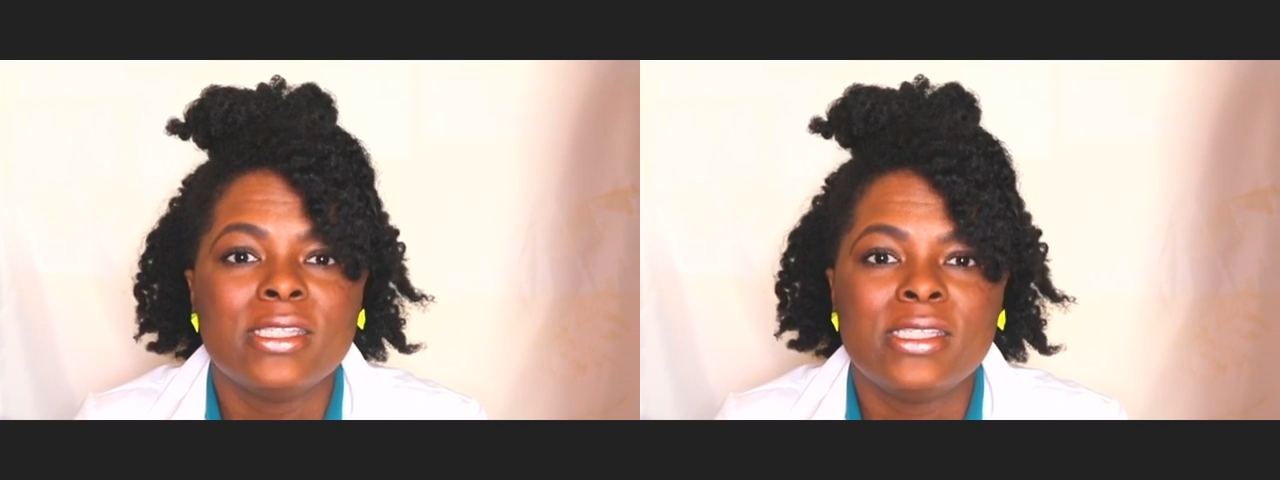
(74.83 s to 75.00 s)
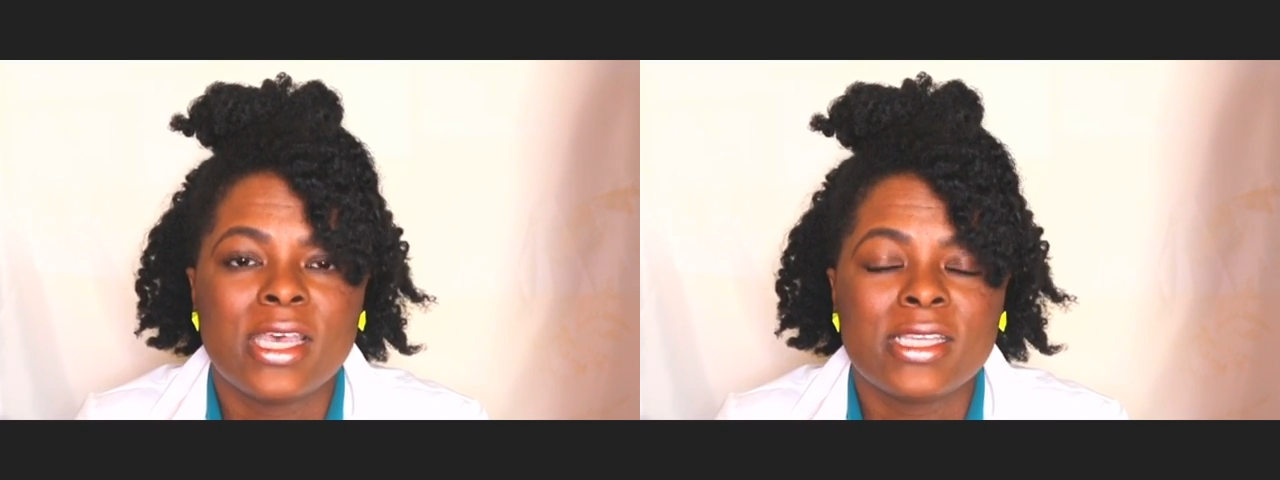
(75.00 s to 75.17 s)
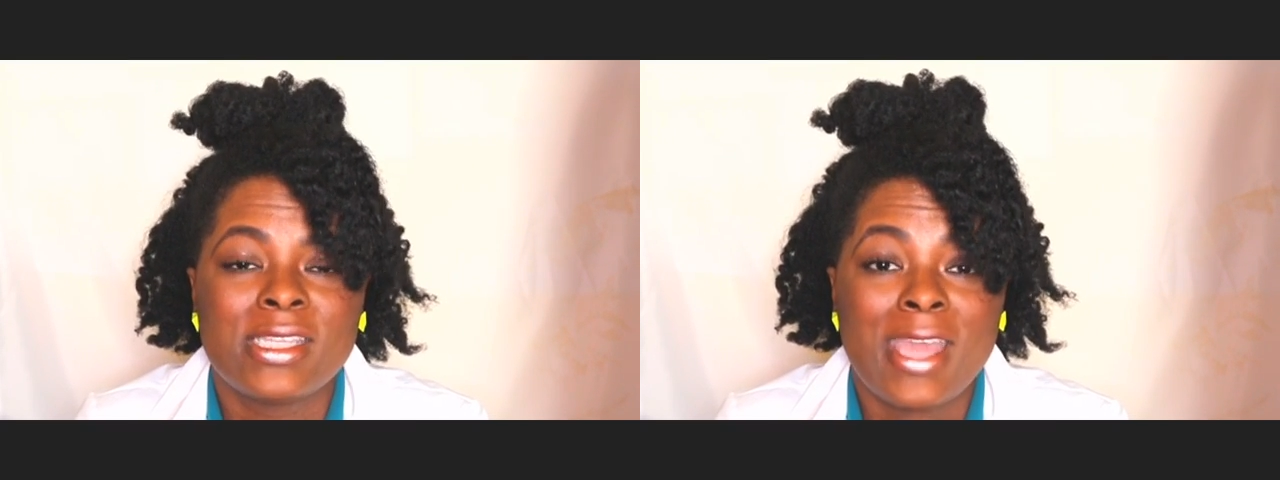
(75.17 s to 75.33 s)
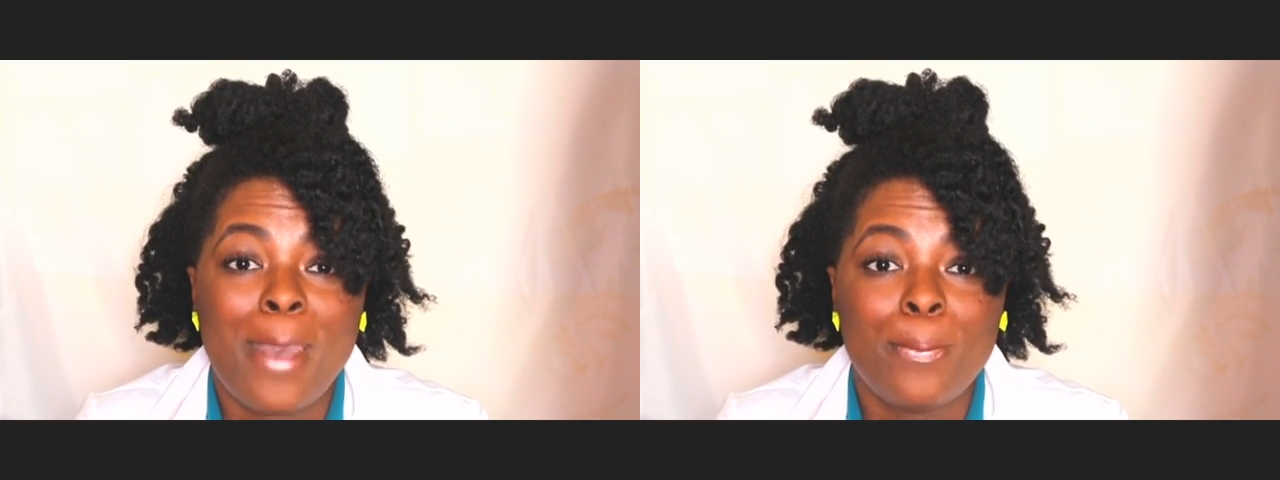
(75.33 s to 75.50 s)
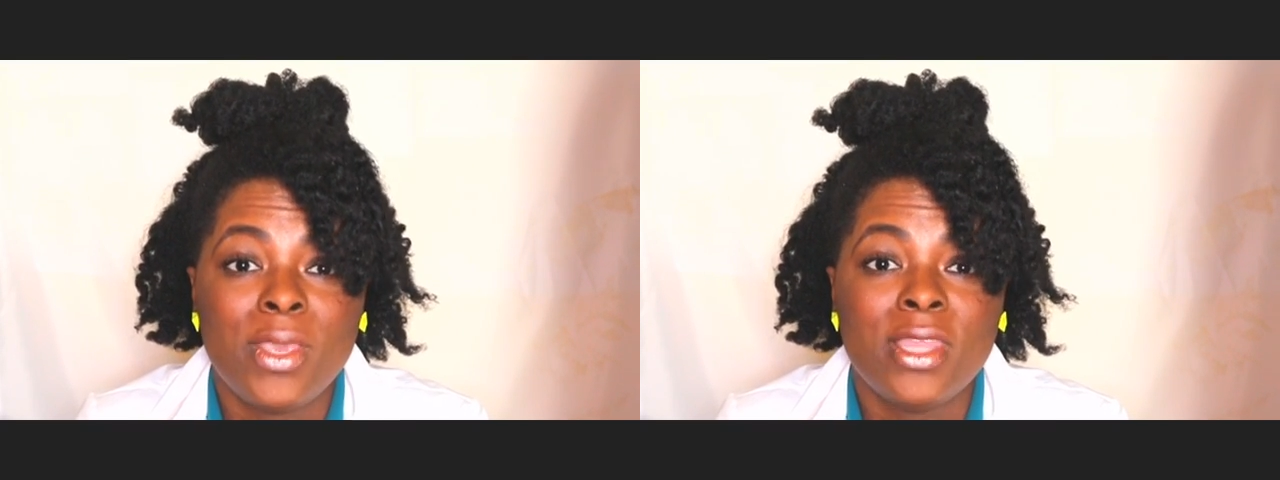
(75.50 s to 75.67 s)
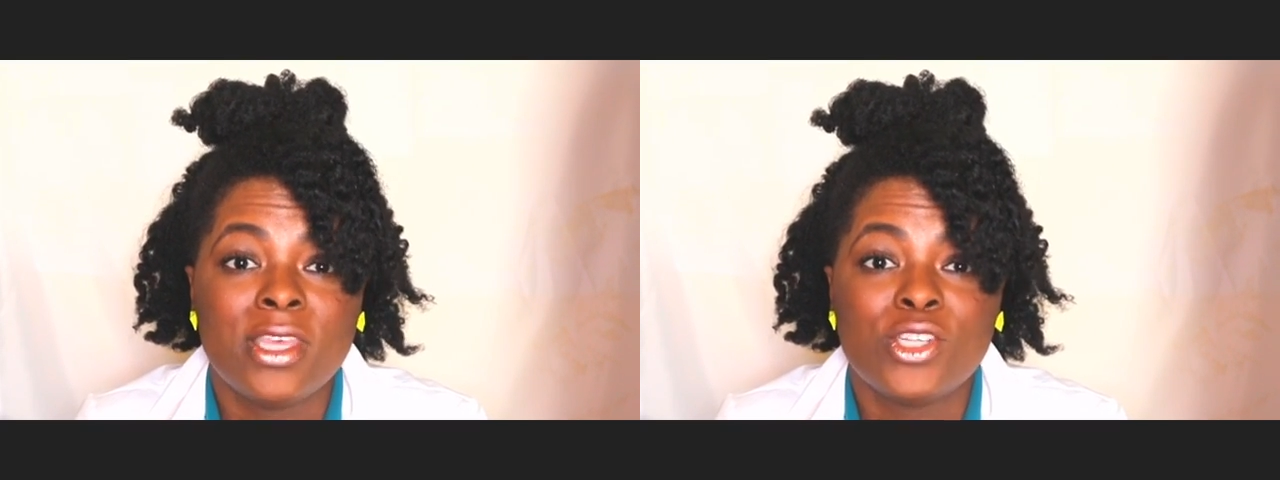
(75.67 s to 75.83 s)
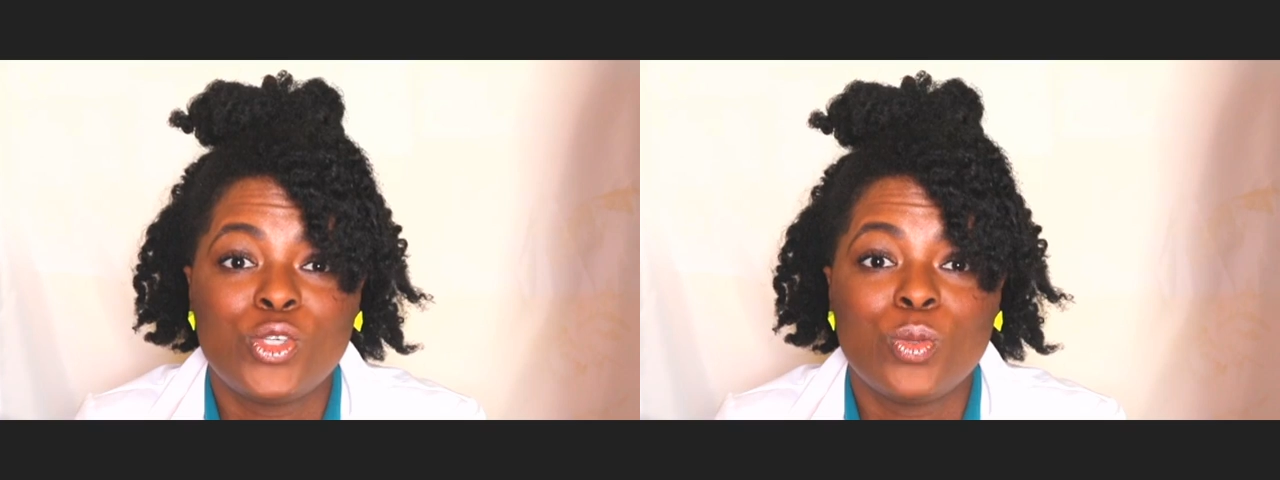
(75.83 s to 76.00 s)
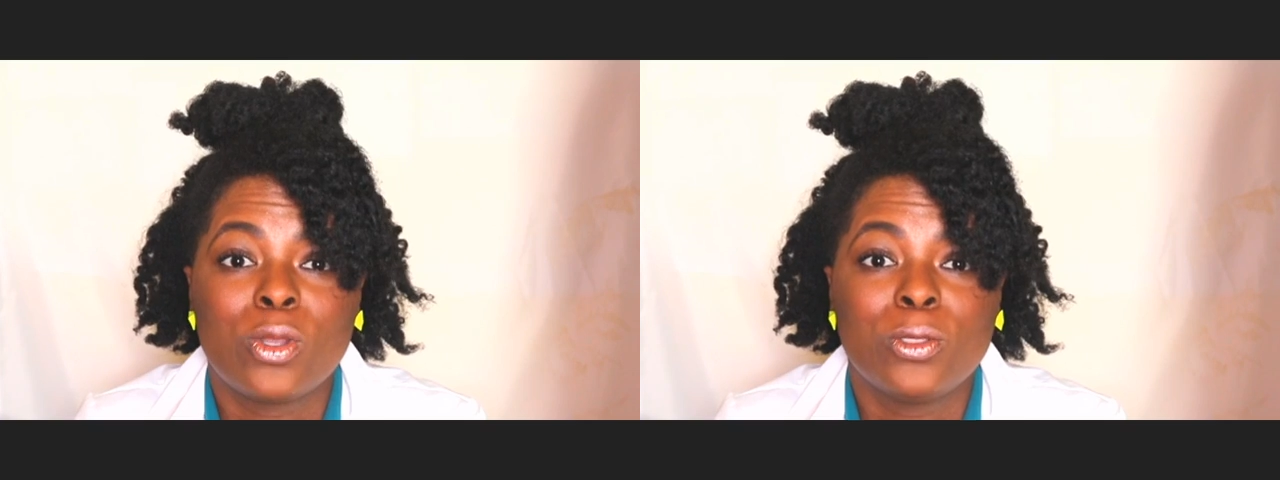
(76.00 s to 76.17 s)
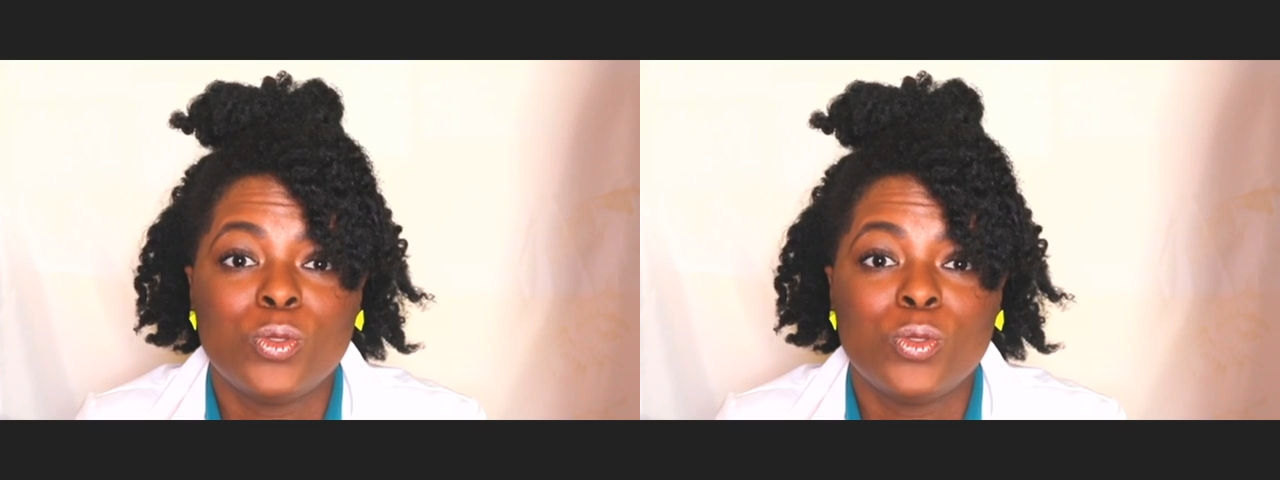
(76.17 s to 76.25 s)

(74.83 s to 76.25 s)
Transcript: does not mean that you are